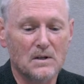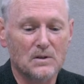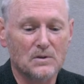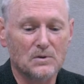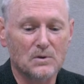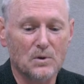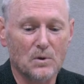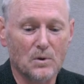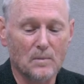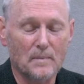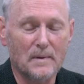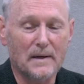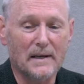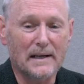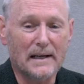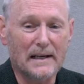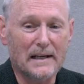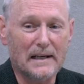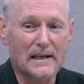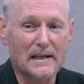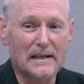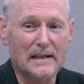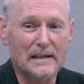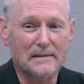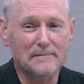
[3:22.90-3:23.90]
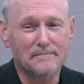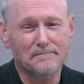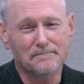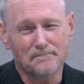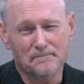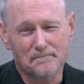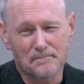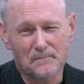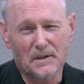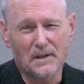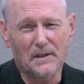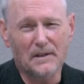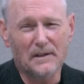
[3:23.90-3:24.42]
So about a
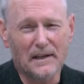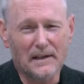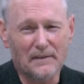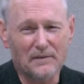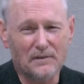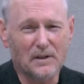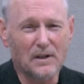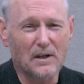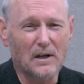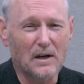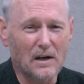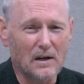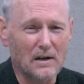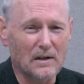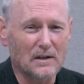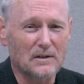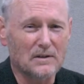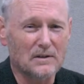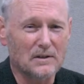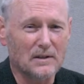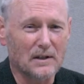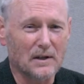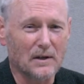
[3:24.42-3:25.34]
year after college,